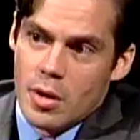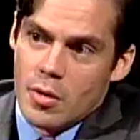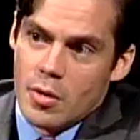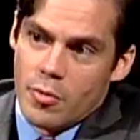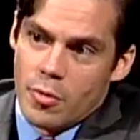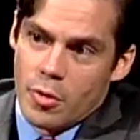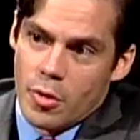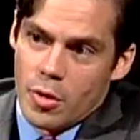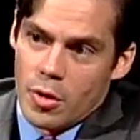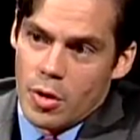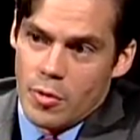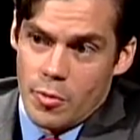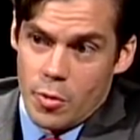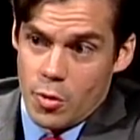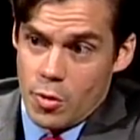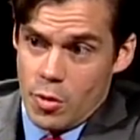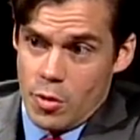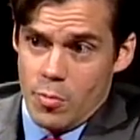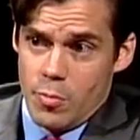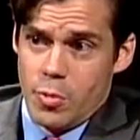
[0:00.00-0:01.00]
thing for
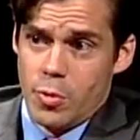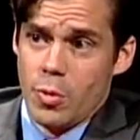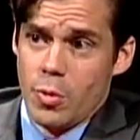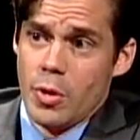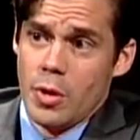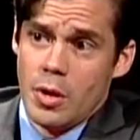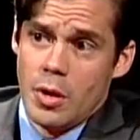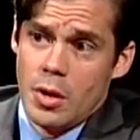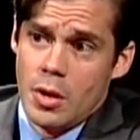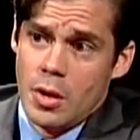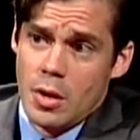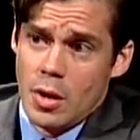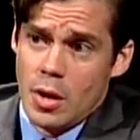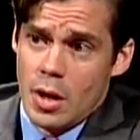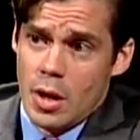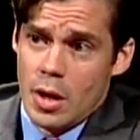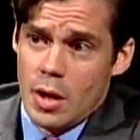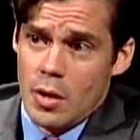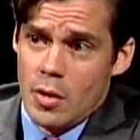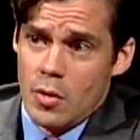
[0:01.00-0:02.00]
if you're an
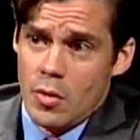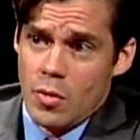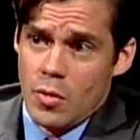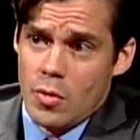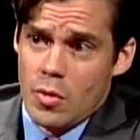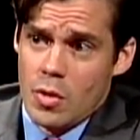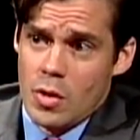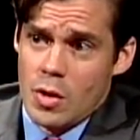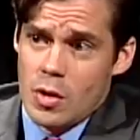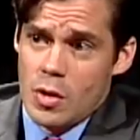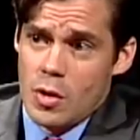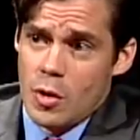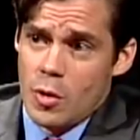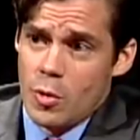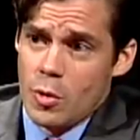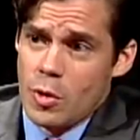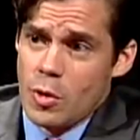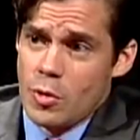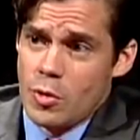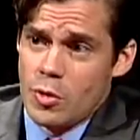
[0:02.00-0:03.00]
employee and,
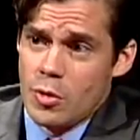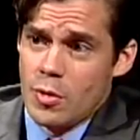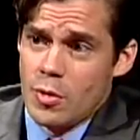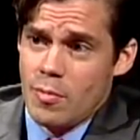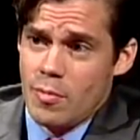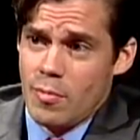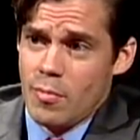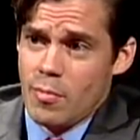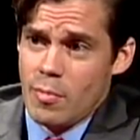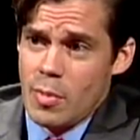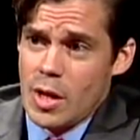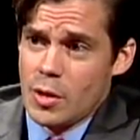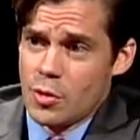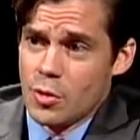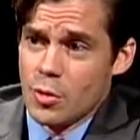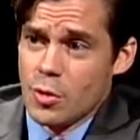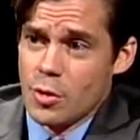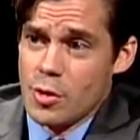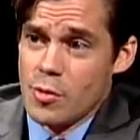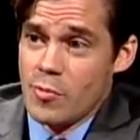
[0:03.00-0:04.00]
you should make
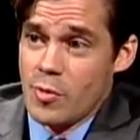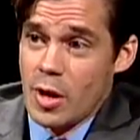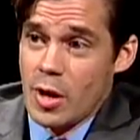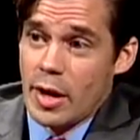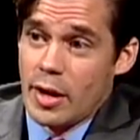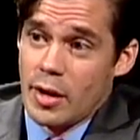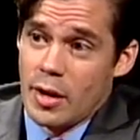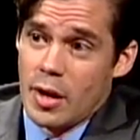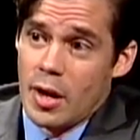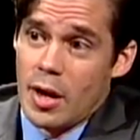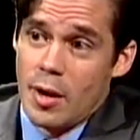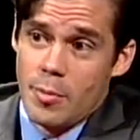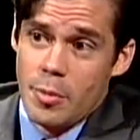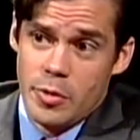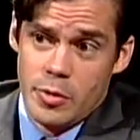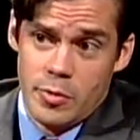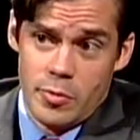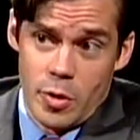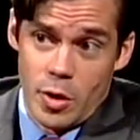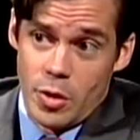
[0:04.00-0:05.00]
sure you've gotten
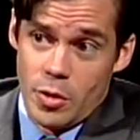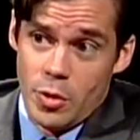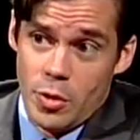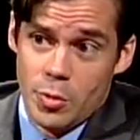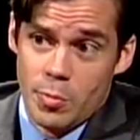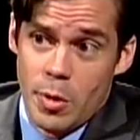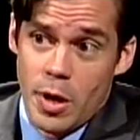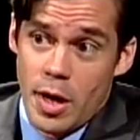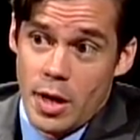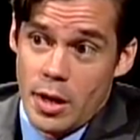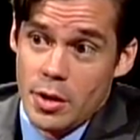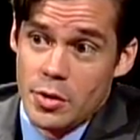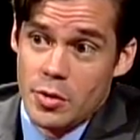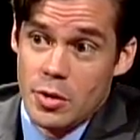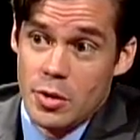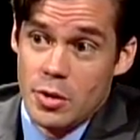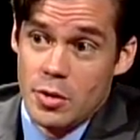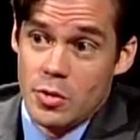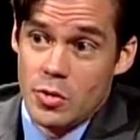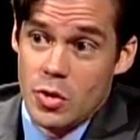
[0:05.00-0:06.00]
copies of all those
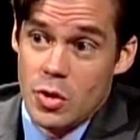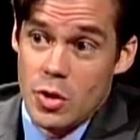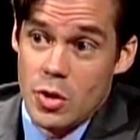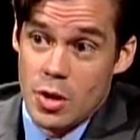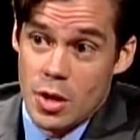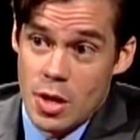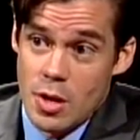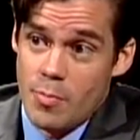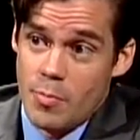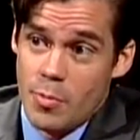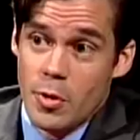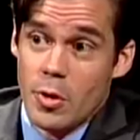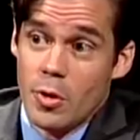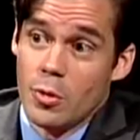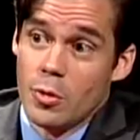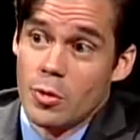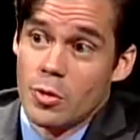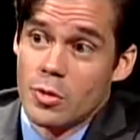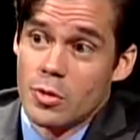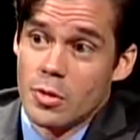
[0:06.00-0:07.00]
policies and you keep
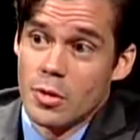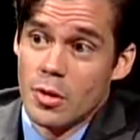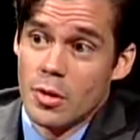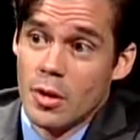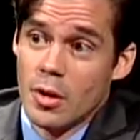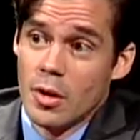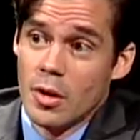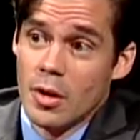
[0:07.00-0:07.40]
those.